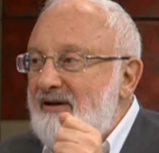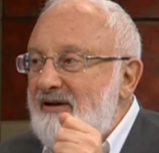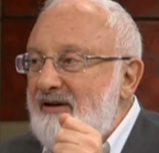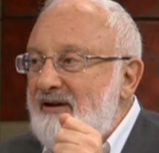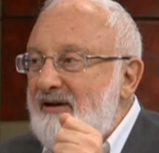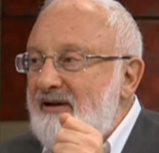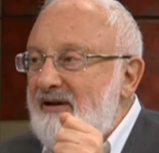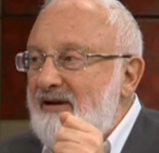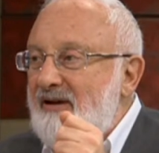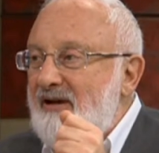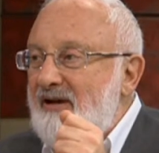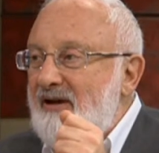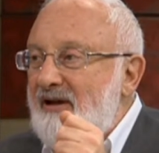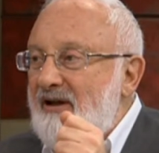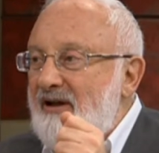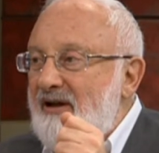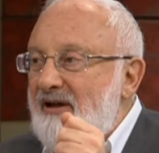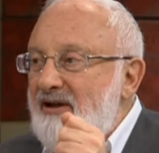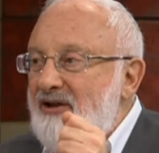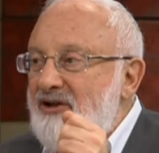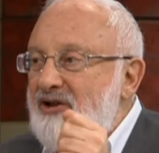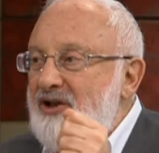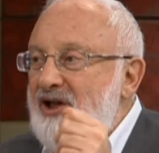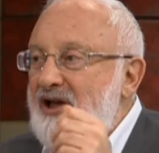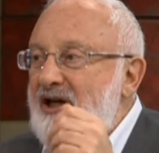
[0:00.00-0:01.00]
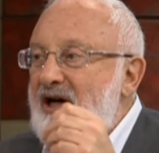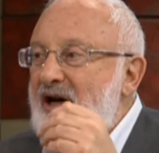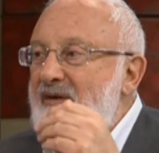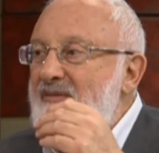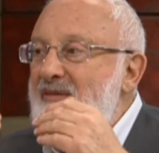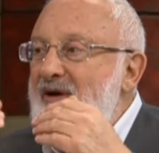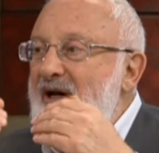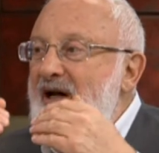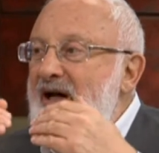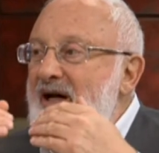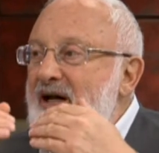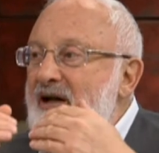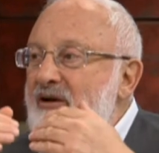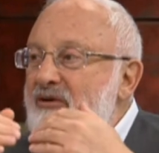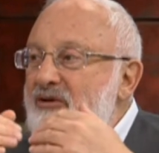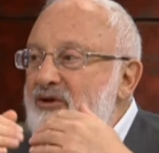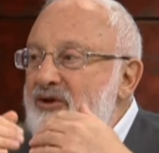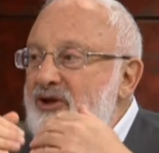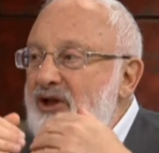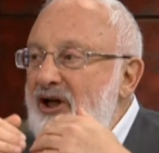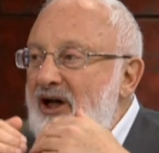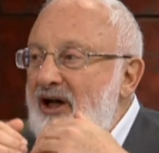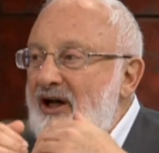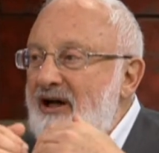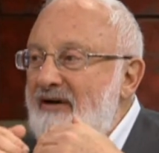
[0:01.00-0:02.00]
are managing these
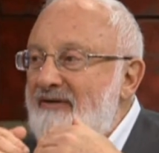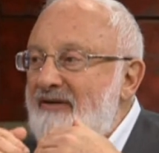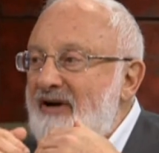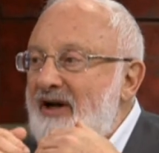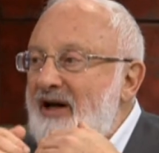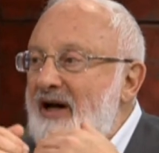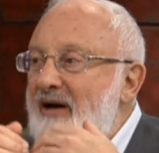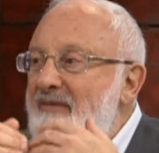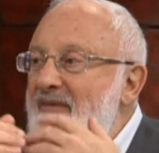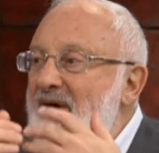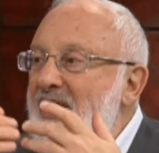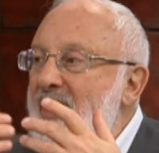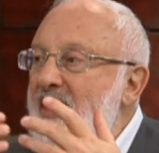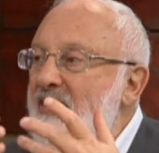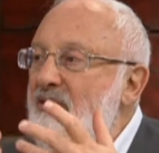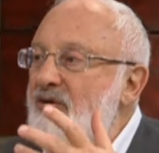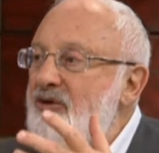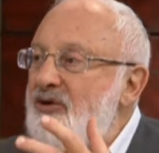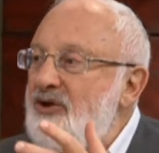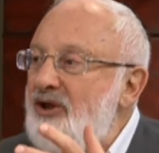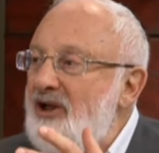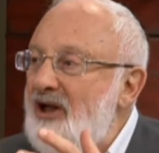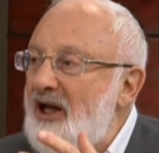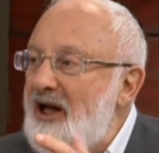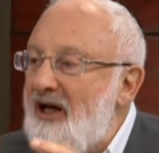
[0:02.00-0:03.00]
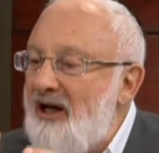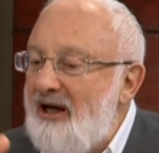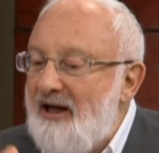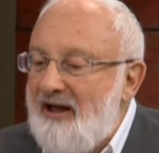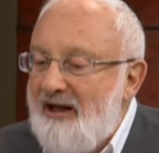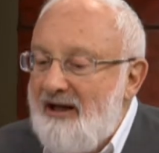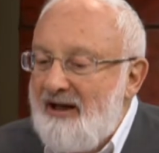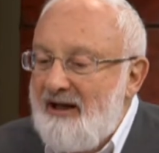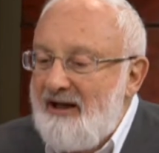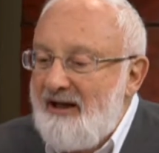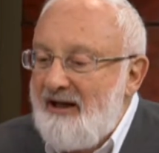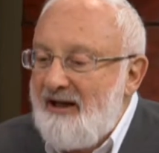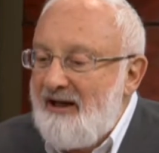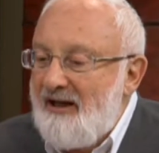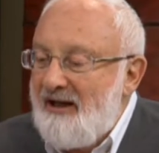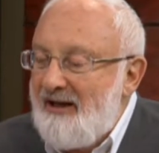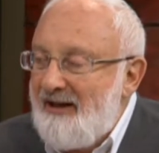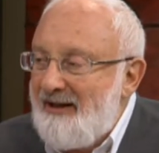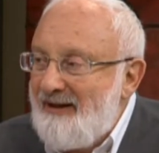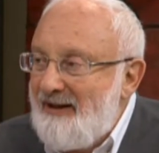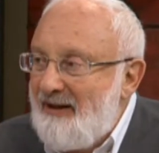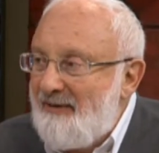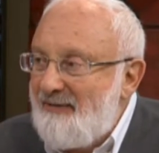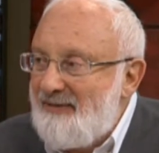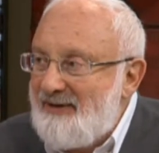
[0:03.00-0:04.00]
vessels together,
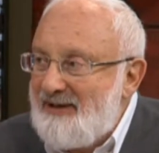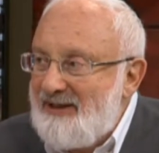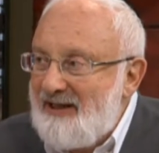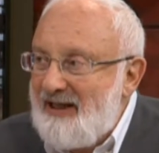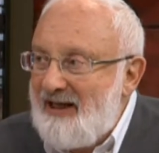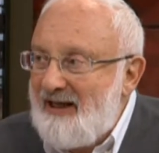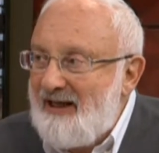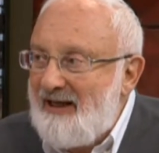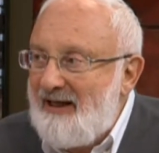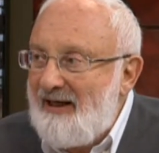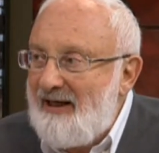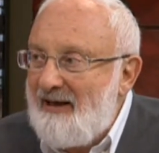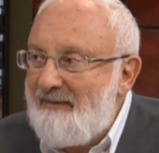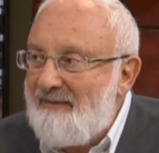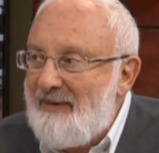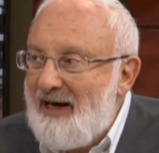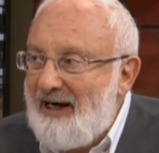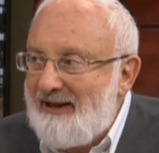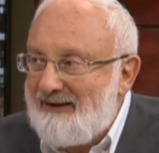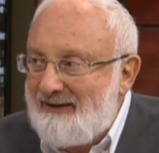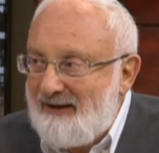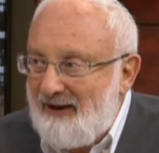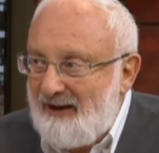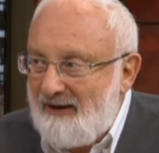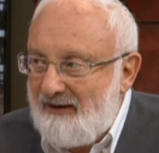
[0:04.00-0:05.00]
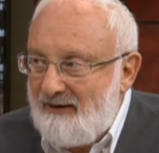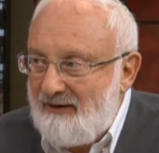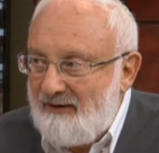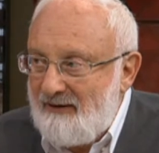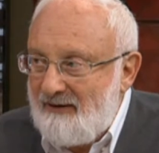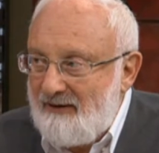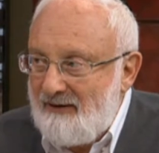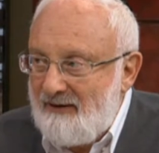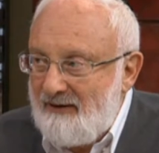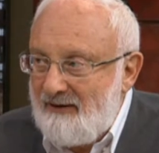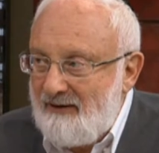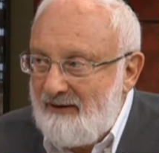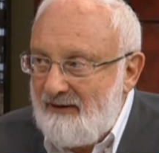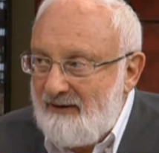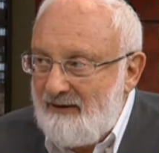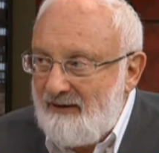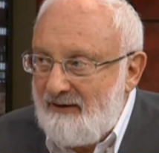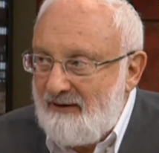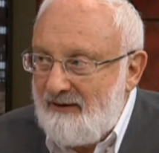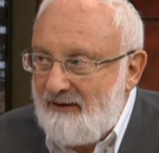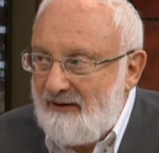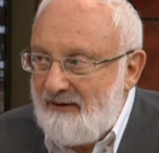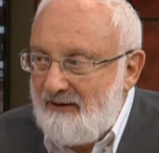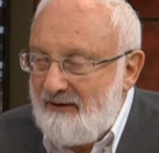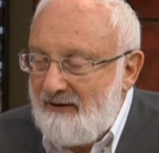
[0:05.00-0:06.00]
that both my ego and her
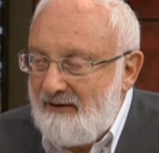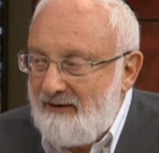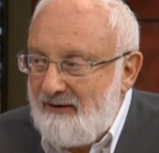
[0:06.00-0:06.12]
ego